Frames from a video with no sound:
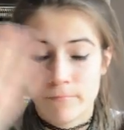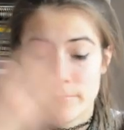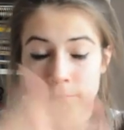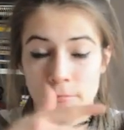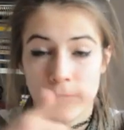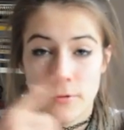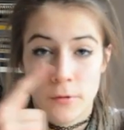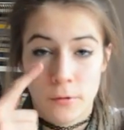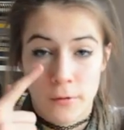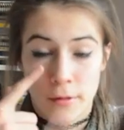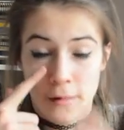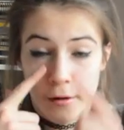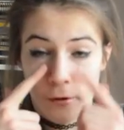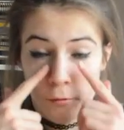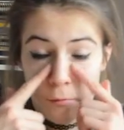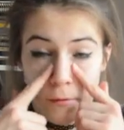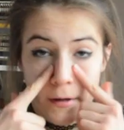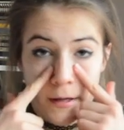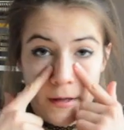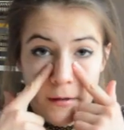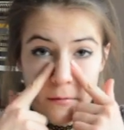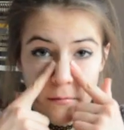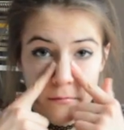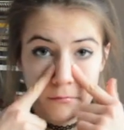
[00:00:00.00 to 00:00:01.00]
So that's
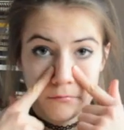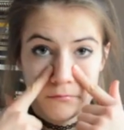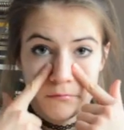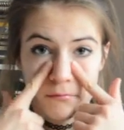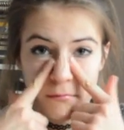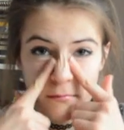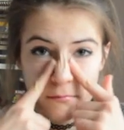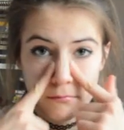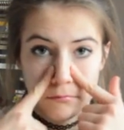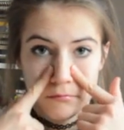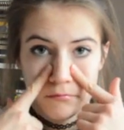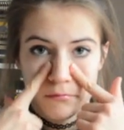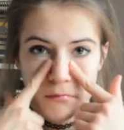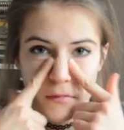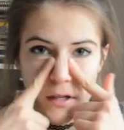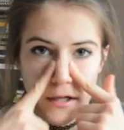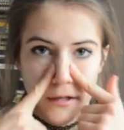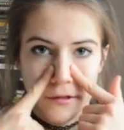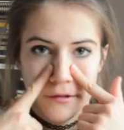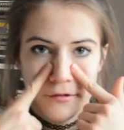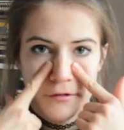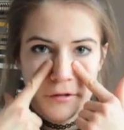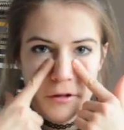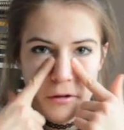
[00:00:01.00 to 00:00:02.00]
why
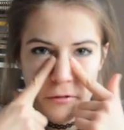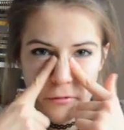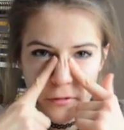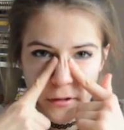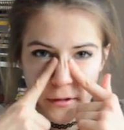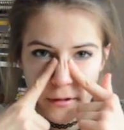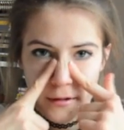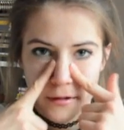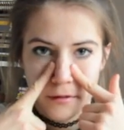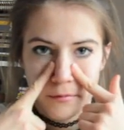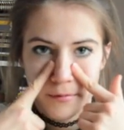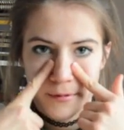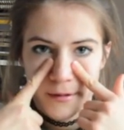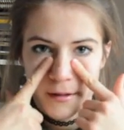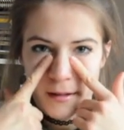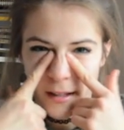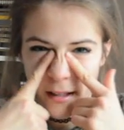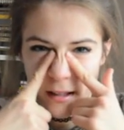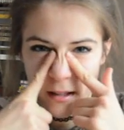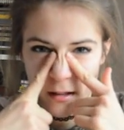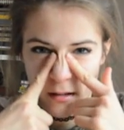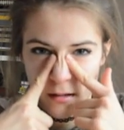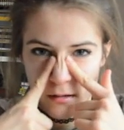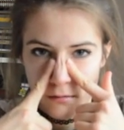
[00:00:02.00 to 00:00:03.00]
I sound a little bit
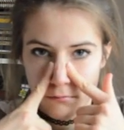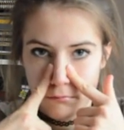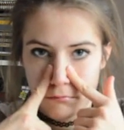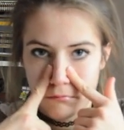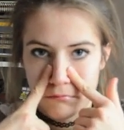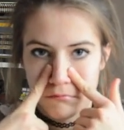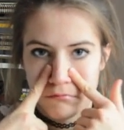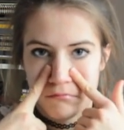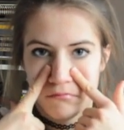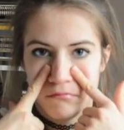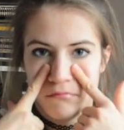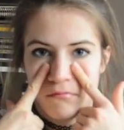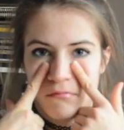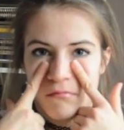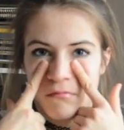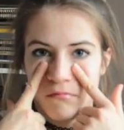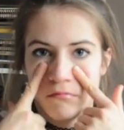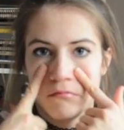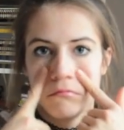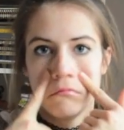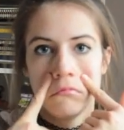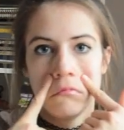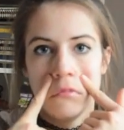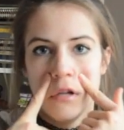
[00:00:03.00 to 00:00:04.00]
like
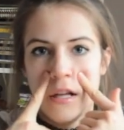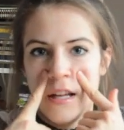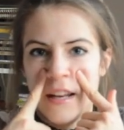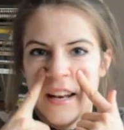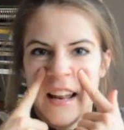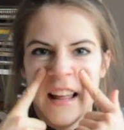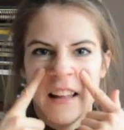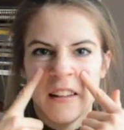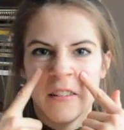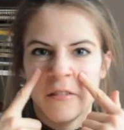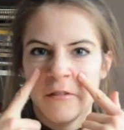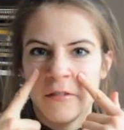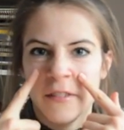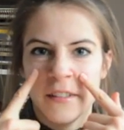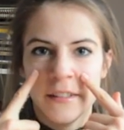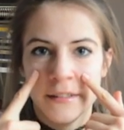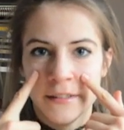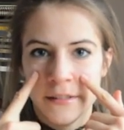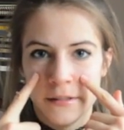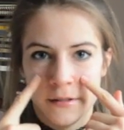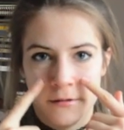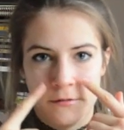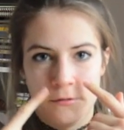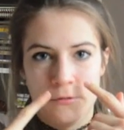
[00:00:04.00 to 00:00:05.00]
an
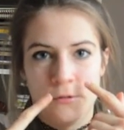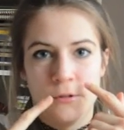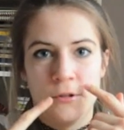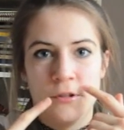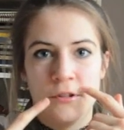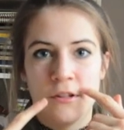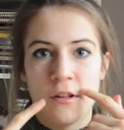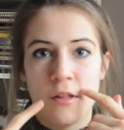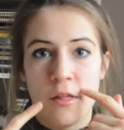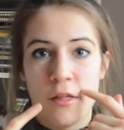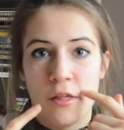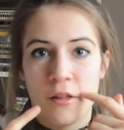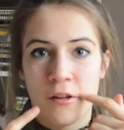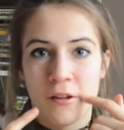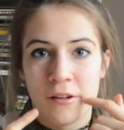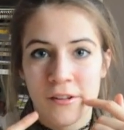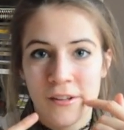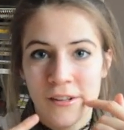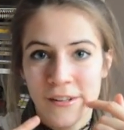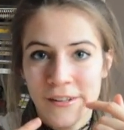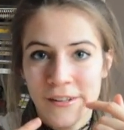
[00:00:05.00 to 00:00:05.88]
elephant or something.